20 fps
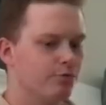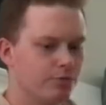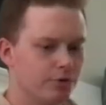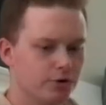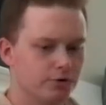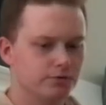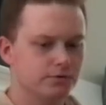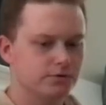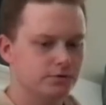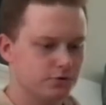
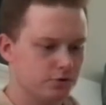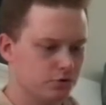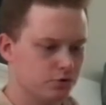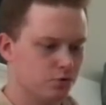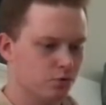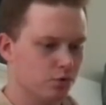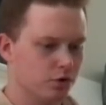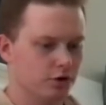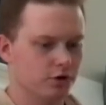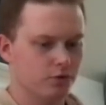remote
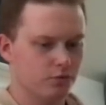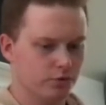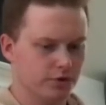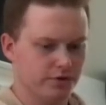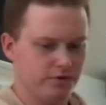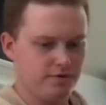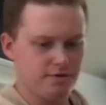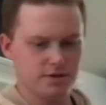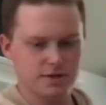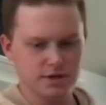to work
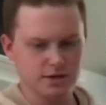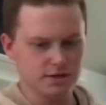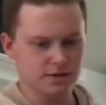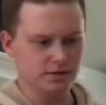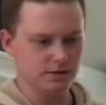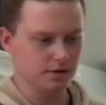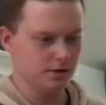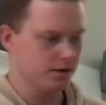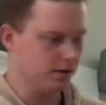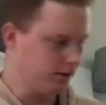with
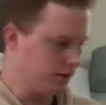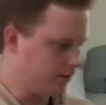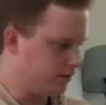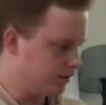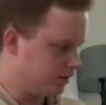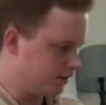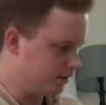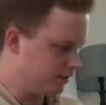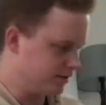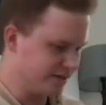the
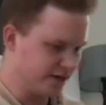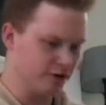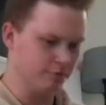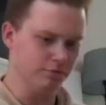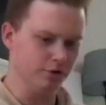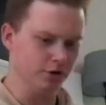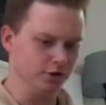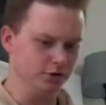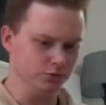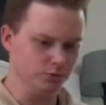
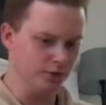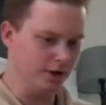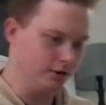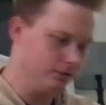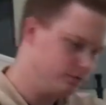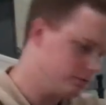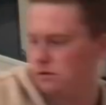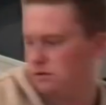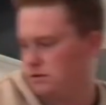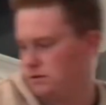soundbar as
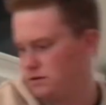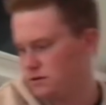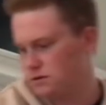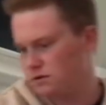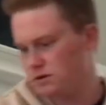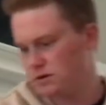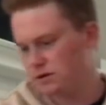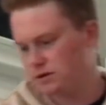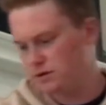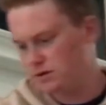well. Let's
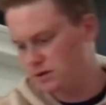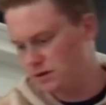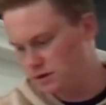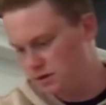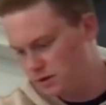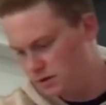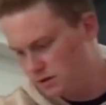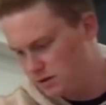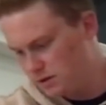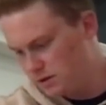go ahead and get